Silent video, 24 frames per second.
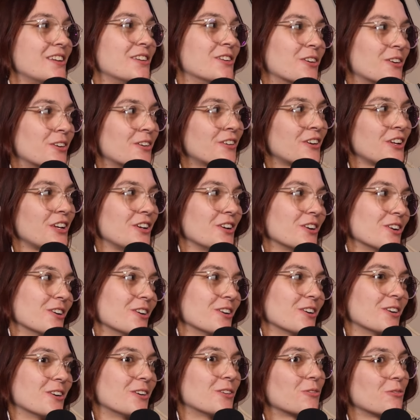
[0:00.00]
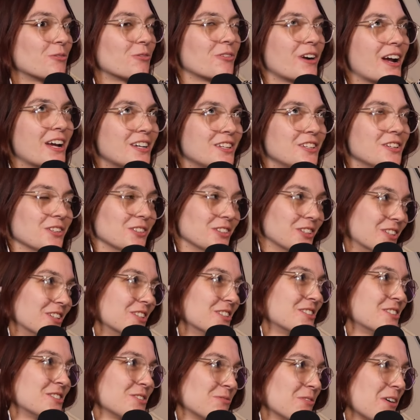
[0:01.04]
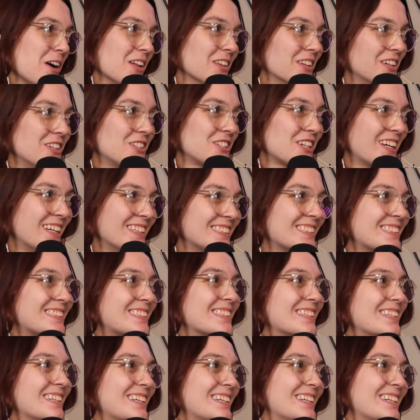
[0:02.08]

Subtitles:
nerdier regular zoologist